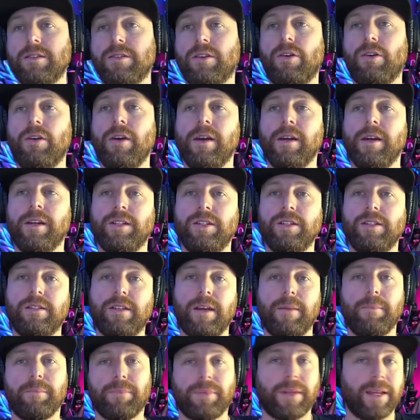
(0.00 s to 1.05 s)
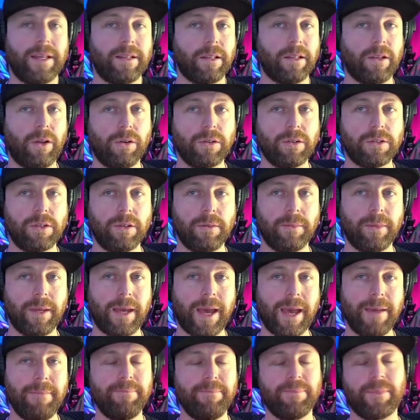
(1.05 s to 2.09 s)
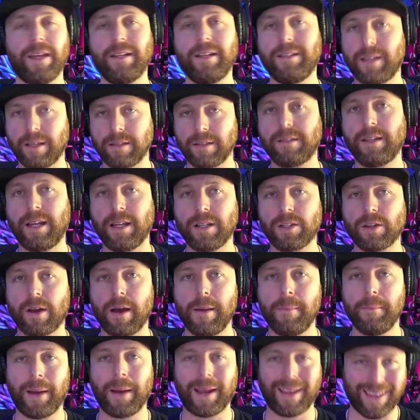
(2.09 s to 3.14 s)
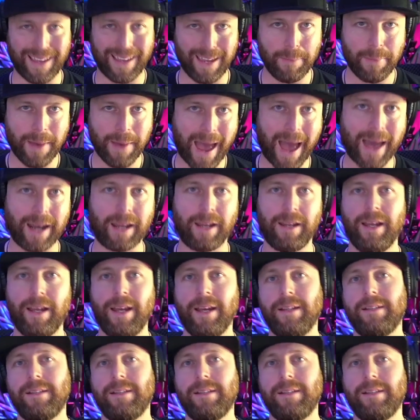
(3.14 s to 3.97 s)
So just play the long-term game. It does take time, but keep at it.